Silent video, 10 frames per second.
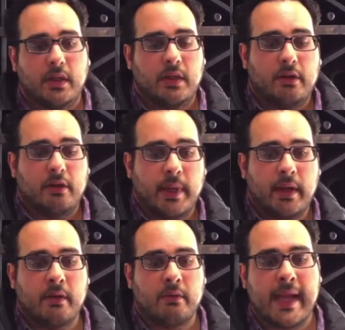But
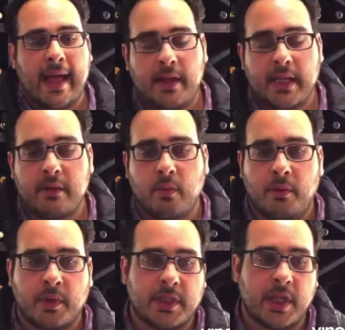in reality, what
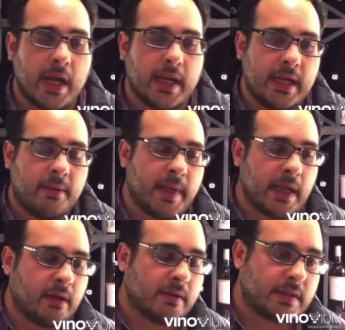we're talking
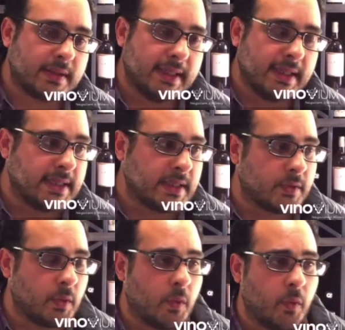about is
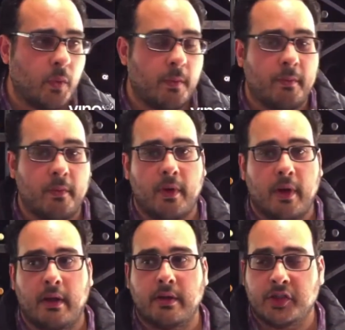
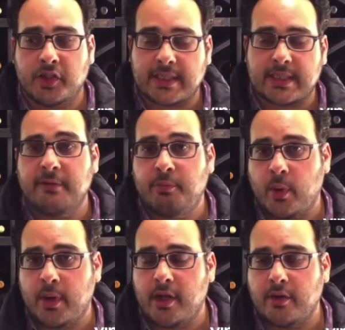just like
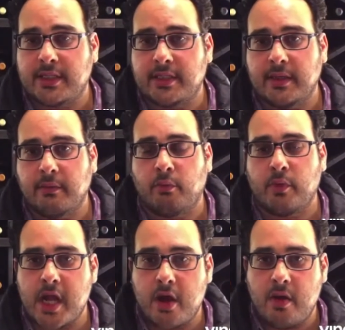Bordeaux,
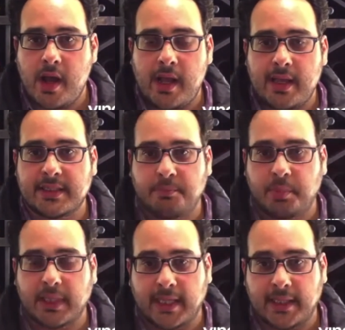Rioja is a
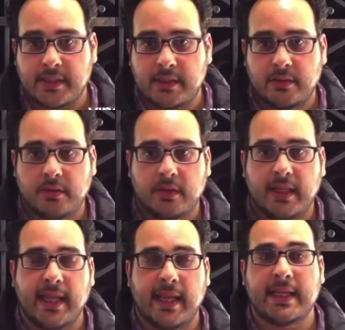blend
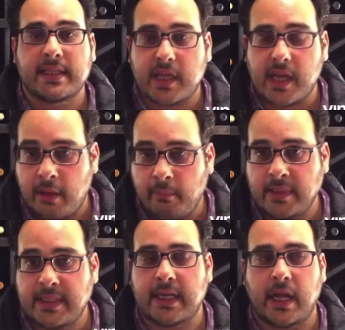it is common
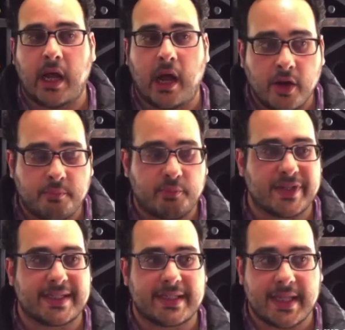to get
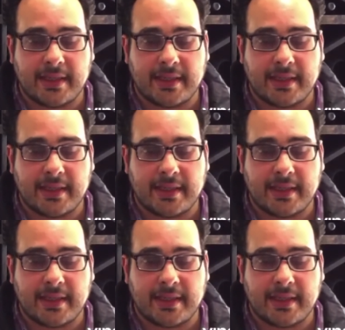100%